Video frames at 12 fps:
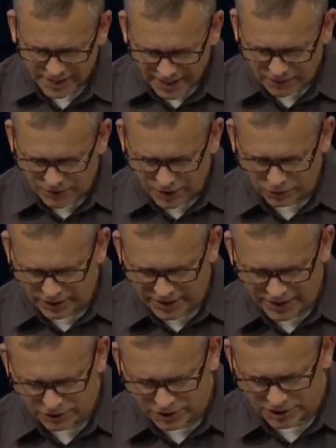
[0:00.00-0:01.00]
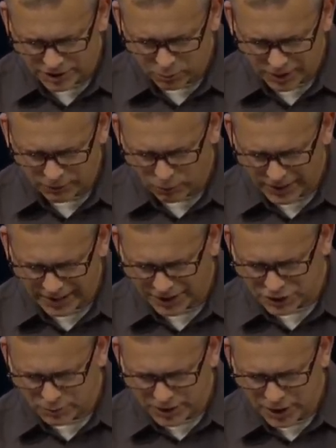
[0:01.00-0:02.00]
And if we know that he hears us in whatever we
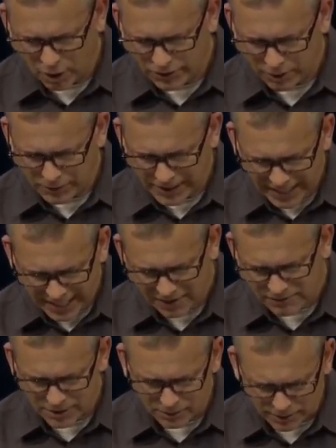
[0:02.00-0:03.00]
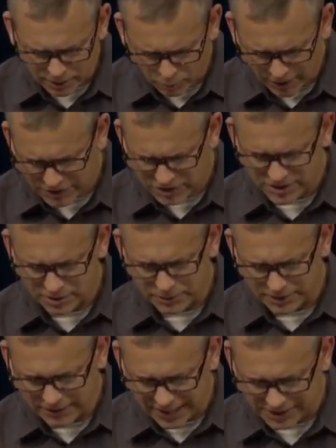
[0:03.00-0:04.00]
ask, we know that we have the requests that we
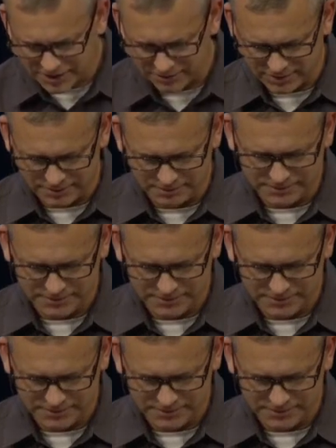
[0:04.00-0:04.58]
have asked of him.